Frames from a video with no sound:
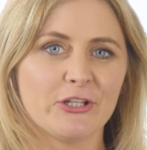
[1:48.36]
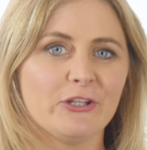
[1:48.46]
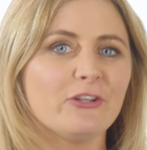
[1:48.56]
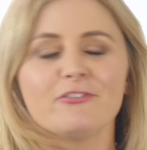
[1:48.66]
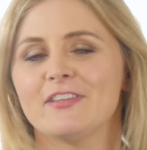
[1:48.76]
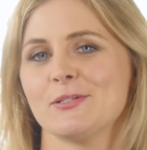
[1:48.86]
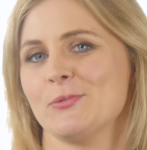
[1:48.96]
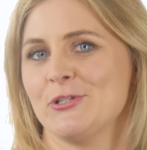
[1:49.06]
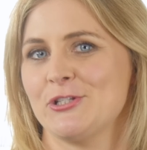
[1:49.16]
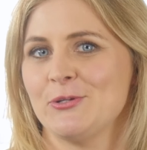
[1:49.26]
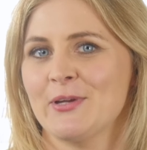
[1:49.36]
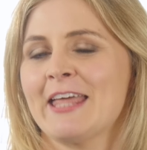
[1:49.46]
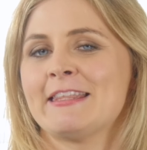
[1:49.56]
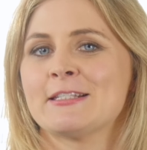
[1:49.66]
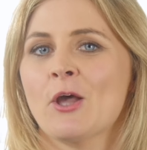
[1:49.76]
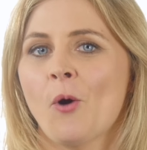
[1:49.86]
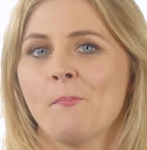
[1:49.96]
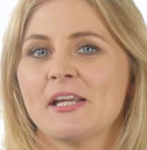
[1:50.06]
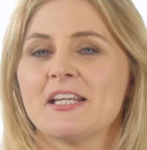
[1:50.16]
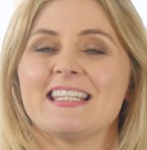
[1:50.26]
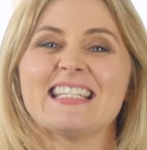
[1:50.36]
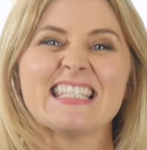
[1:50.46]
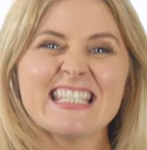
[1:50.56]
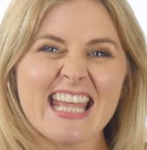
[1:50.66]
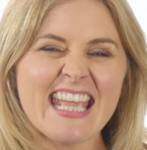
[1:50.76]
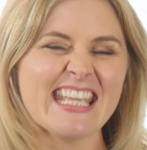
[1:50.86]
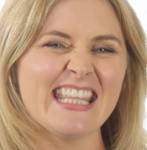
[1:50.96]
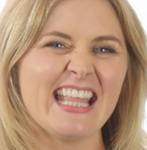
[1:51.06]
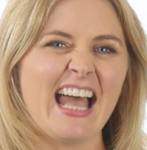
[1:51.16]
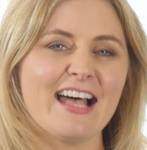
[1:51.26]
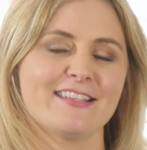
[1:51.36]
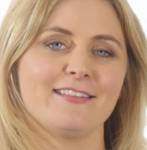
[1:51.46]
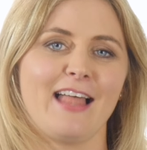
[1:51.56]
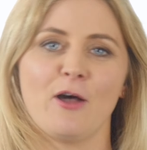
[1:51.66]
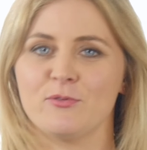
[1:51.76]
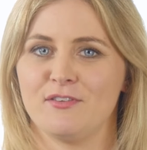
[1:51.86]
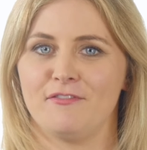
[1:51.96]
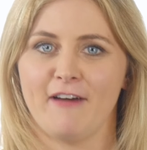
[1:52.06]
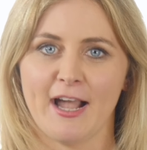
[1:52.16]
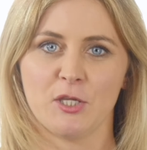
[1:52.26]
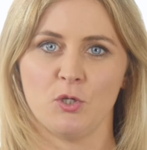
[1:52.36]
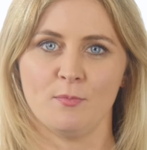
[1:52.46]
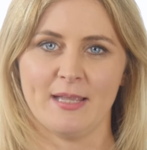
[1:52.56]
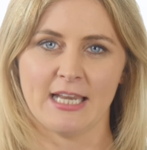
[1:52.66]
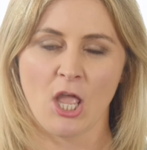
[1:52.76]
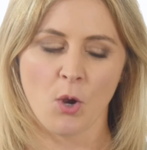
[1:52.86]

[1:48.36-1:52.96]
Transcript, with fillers: to love this once you get this home because it's taking the hassle out of vacuuming.